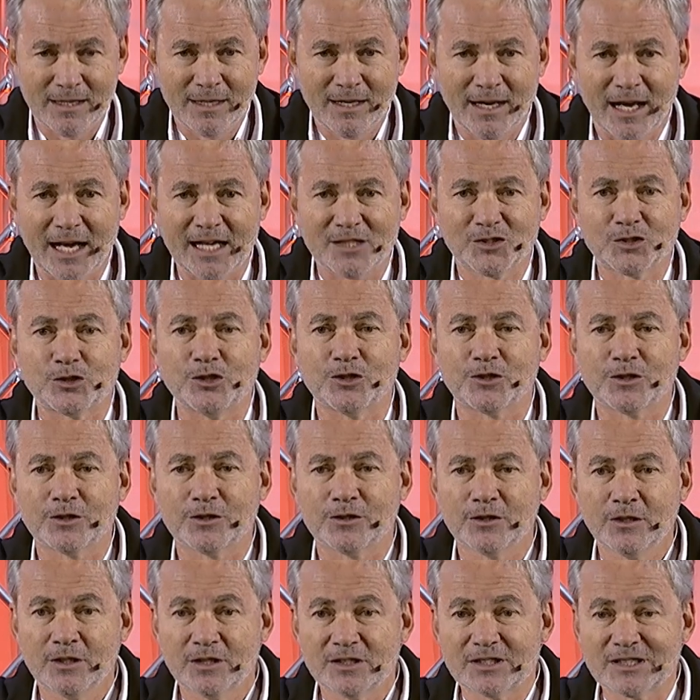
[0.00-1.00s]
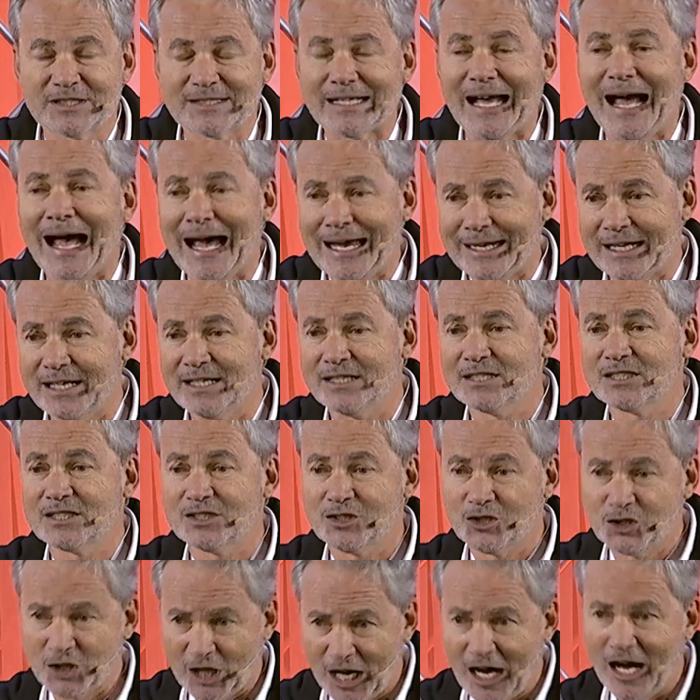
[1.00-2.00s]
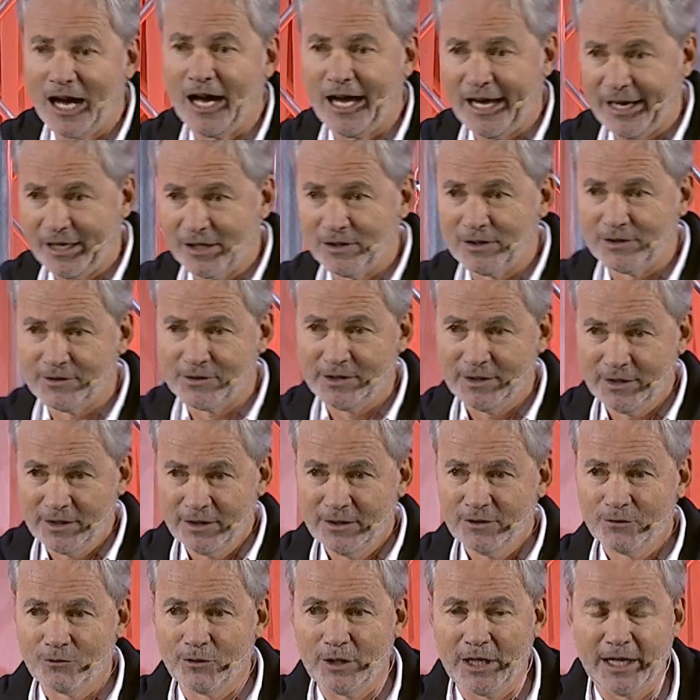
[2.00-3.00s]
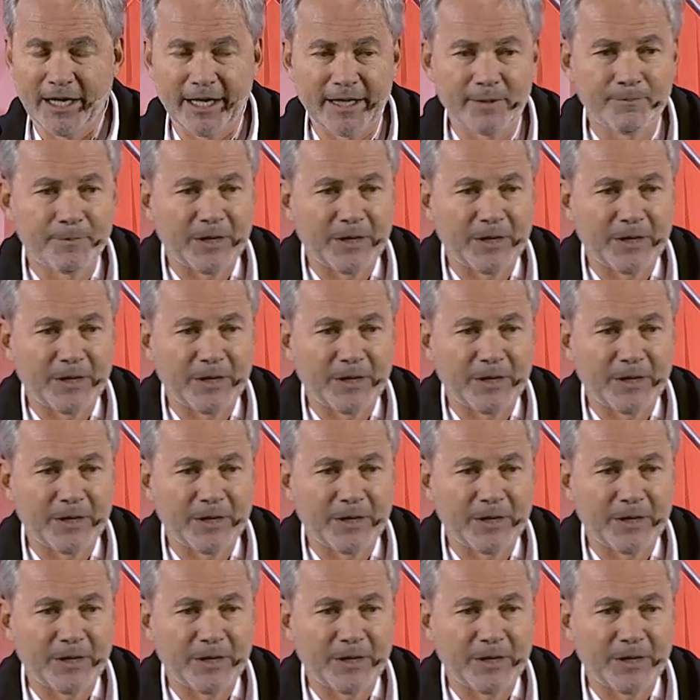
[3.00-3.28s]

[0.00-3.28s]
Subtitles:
as your saddest child, right?